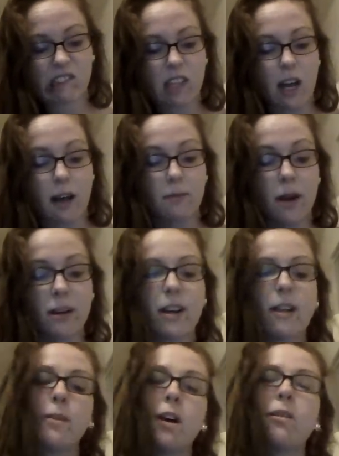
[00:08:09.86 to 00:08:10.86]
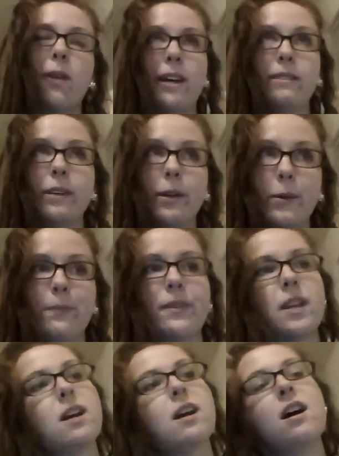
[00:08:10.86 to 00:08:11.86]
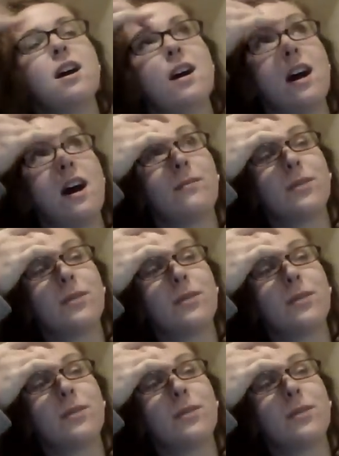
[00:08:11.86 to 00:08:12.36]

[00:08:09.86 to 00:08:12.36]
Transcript: Okay, so I'm